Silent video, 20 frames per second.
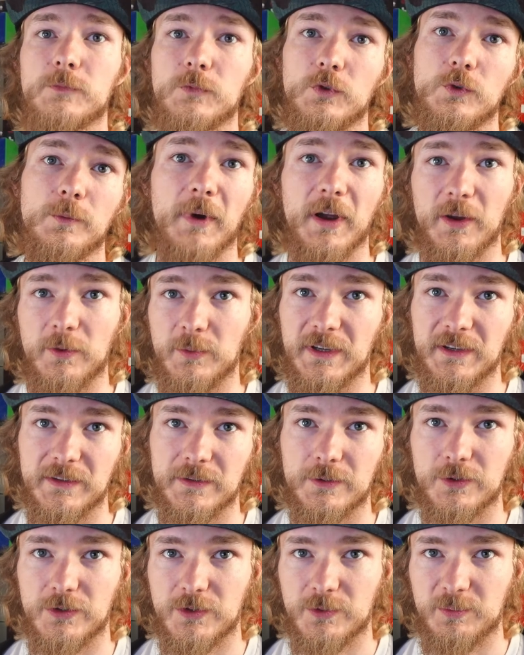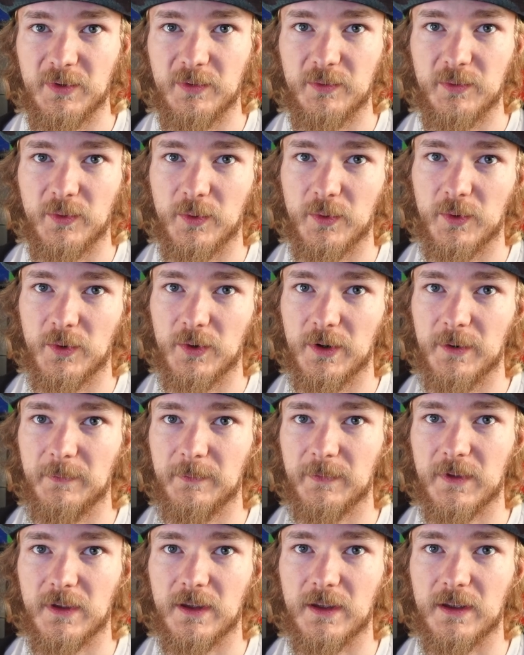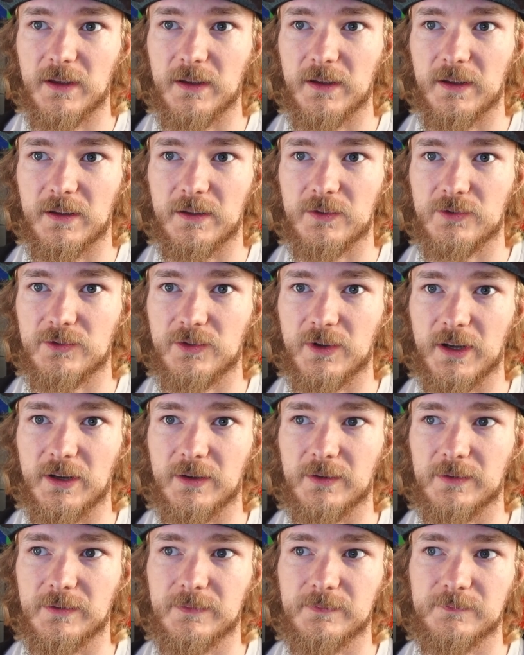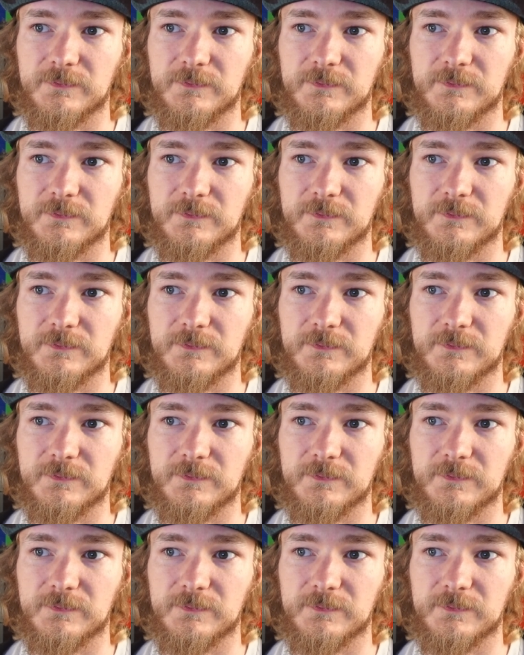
my research before and try to